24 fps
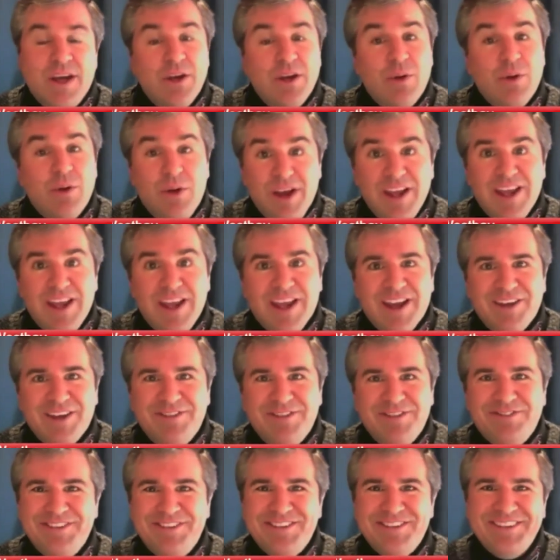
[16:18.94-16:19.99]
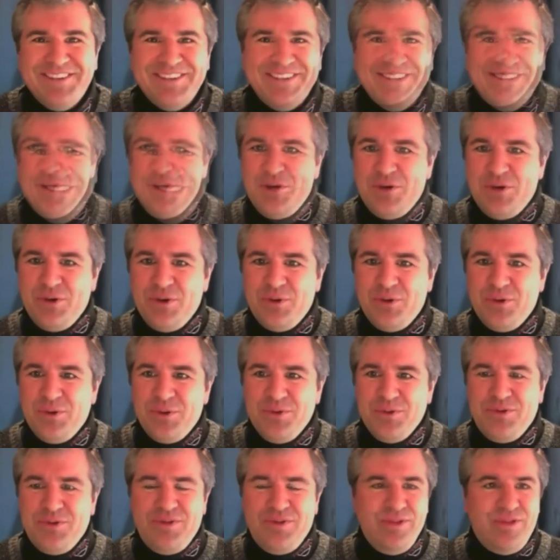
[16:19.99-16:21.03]
I know I have.
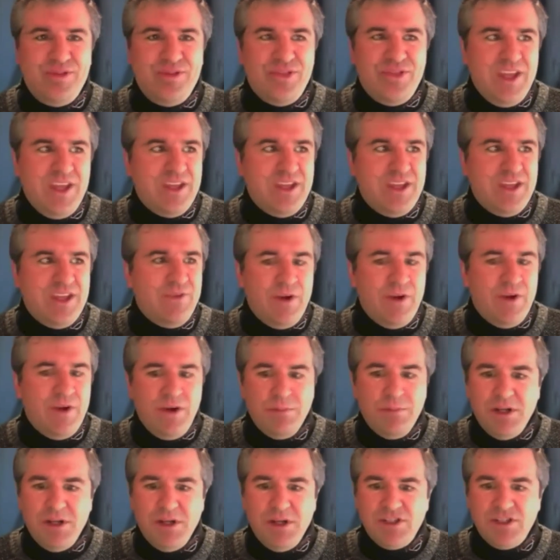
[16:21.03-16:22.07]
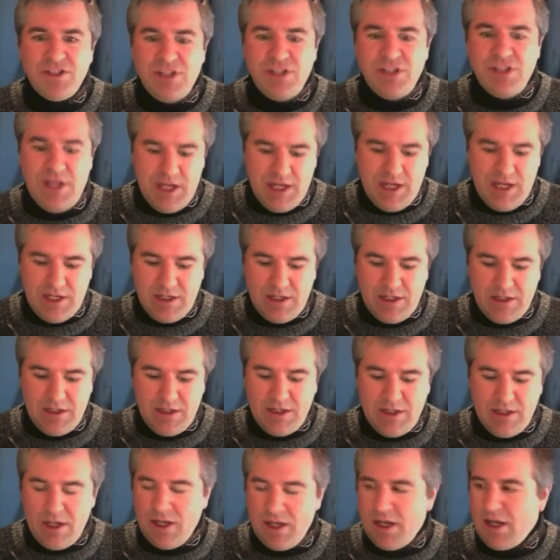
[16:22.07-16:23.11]
So thank you very much,
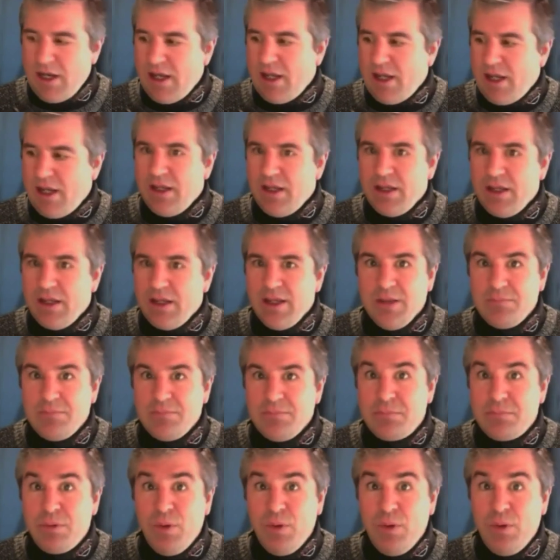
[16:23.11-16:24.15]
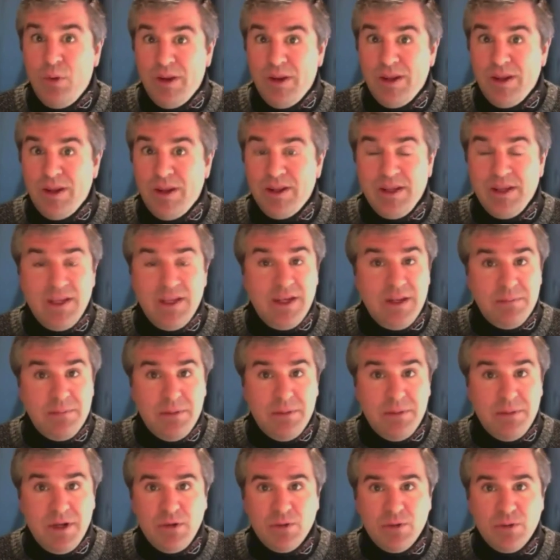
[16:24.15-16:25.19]
and I employ
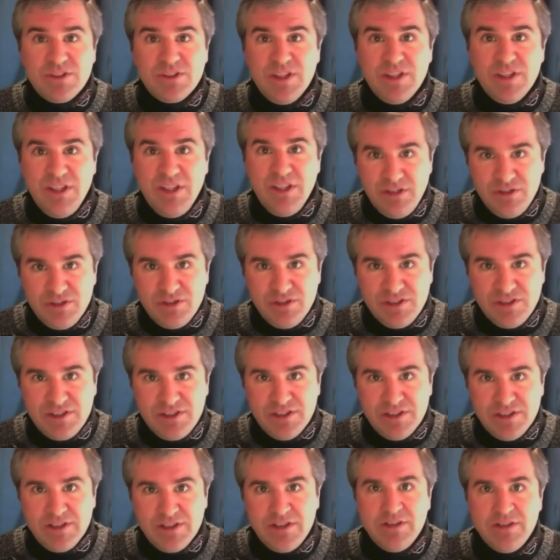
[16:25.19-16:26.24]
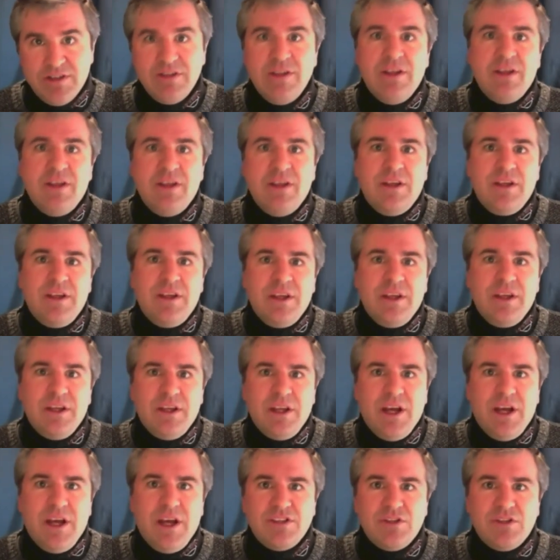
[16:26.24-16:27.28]
anybody who is interested
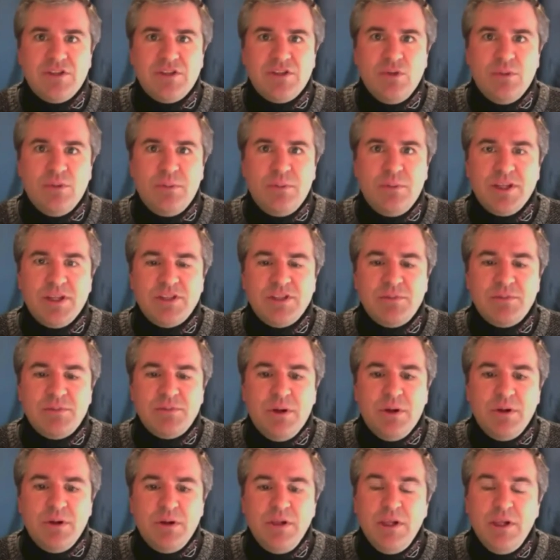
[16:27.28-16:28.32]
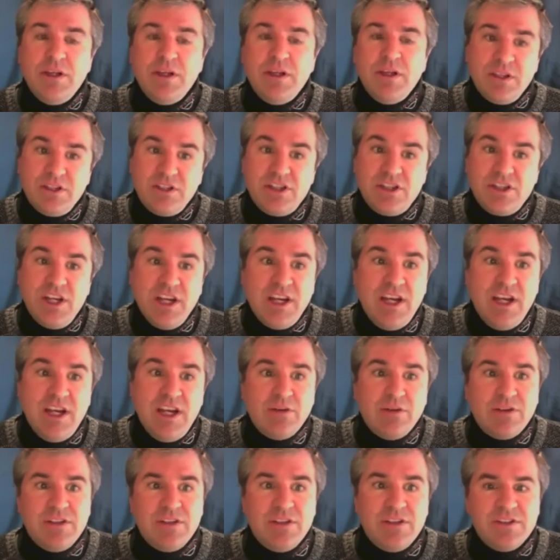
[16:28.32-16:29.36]
in high school baseball to
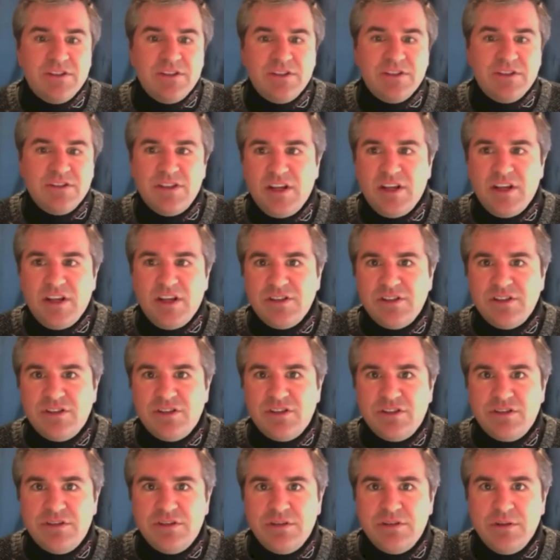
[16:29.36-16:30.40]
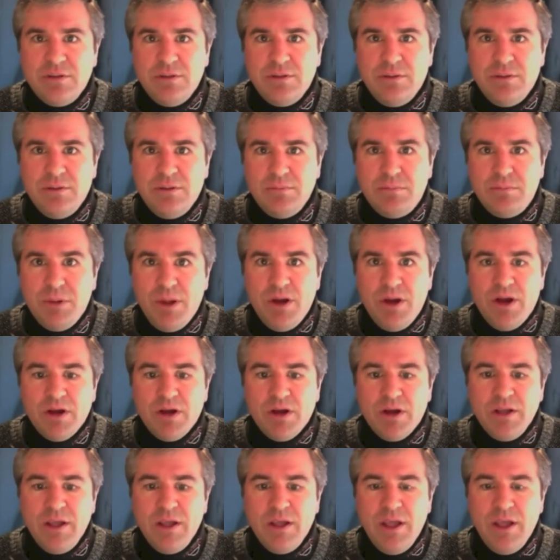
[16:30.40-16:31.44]
check out Dizon-san's
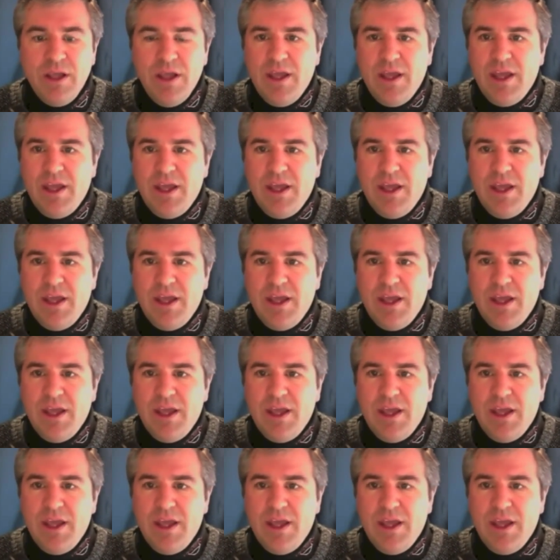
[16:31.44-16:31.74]
blog